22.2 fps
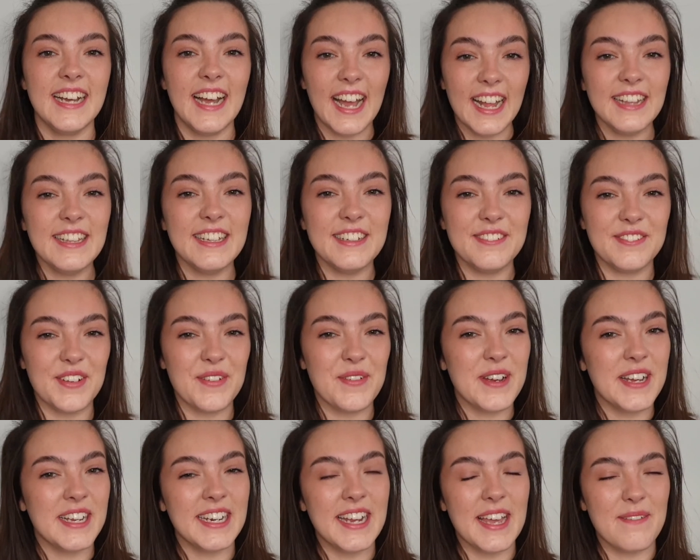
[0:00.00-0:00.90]
Hello
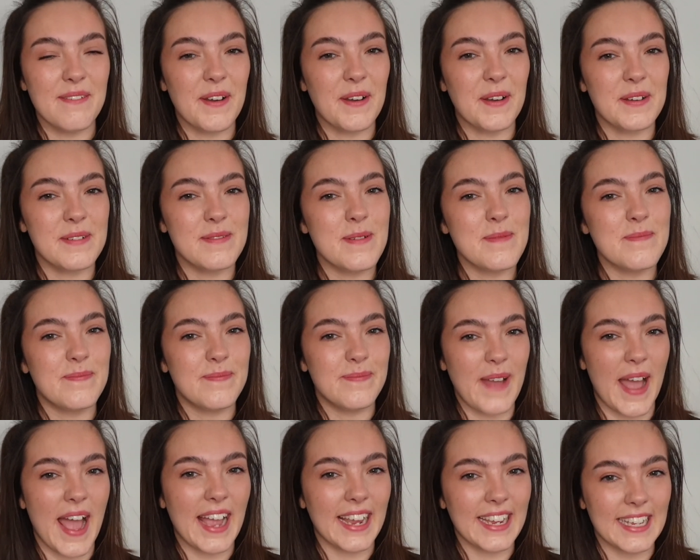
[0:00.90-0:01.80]
everyone and welcome
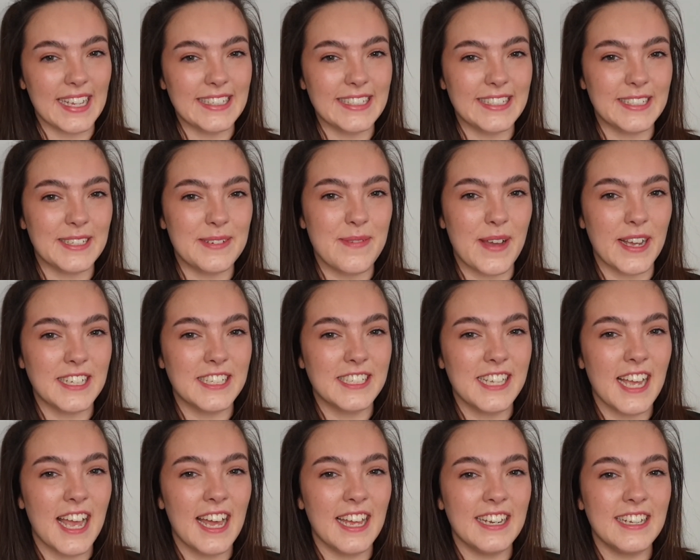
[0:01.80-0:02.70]
back to my
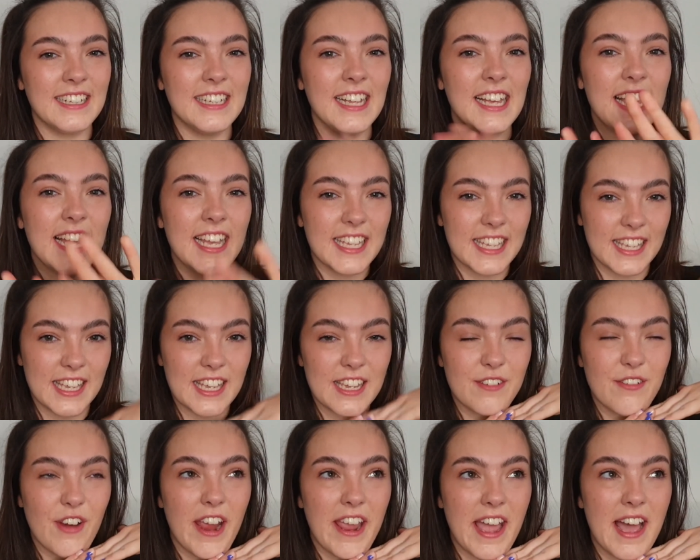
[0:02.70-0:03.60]
channel.
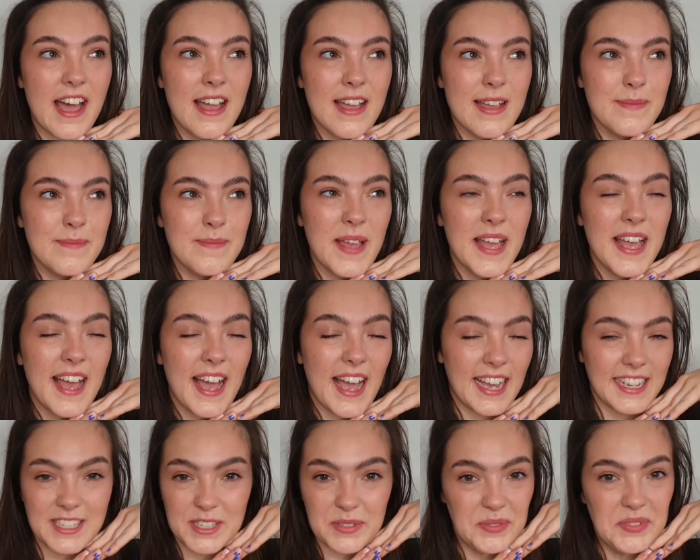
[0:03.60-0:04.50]
Here I am.
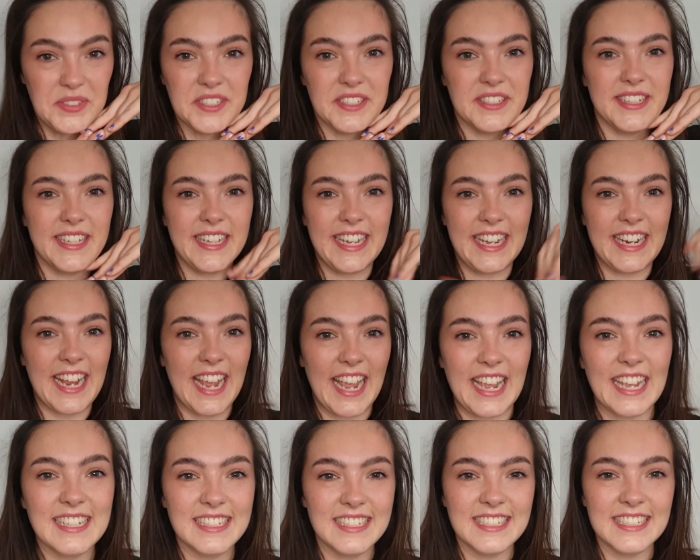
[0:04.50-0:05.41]
I don't look like an
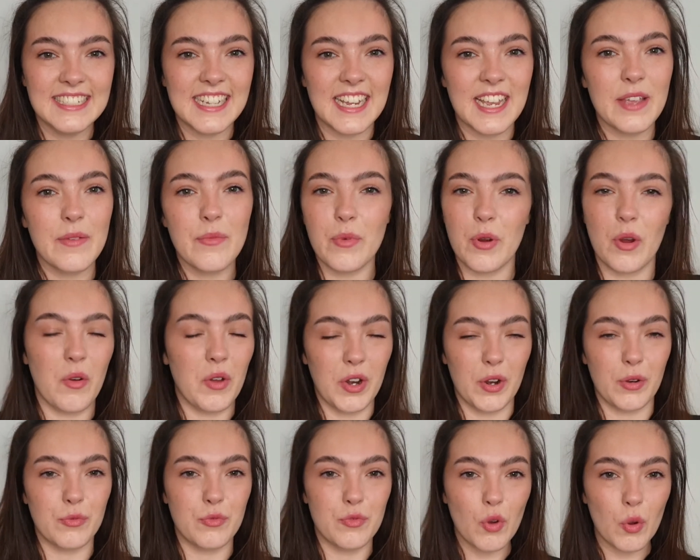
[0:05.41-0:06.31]
egg today. We're on
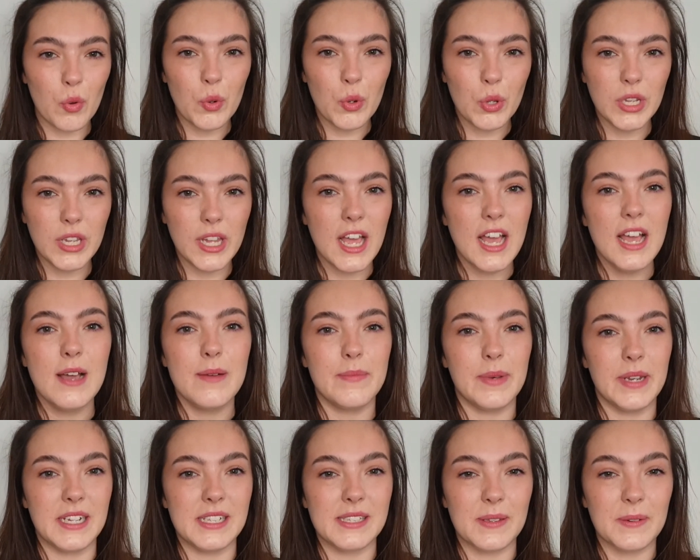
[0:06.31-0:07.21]
a roll,
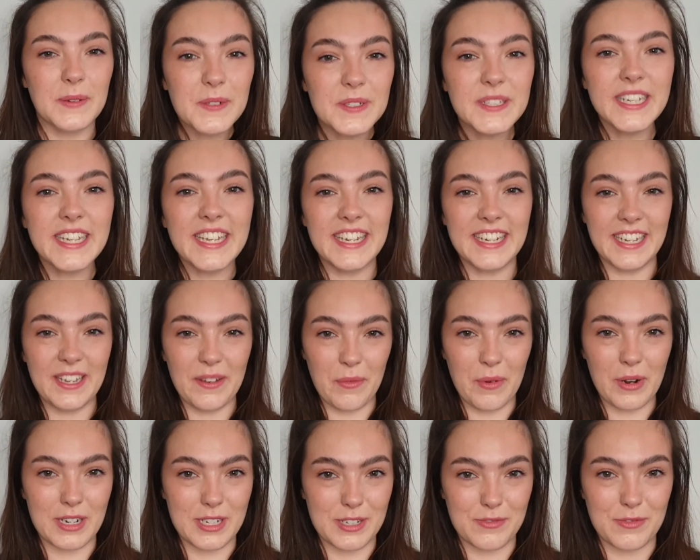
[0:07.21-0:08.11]
but it's only going to get
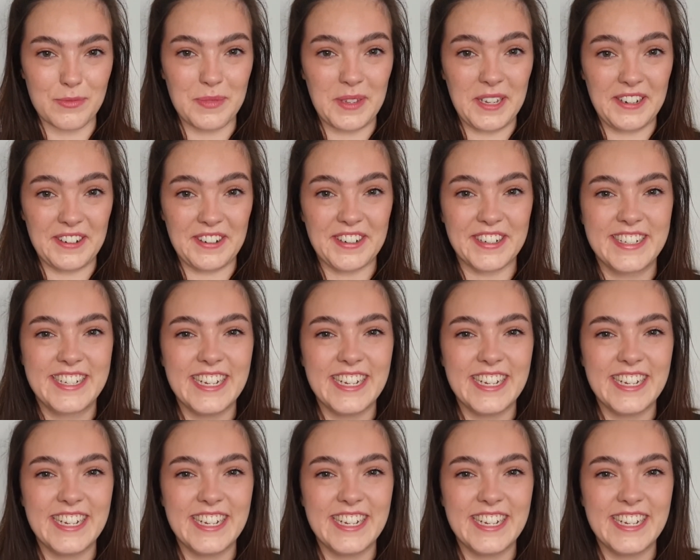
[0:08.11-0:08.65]
worse from here.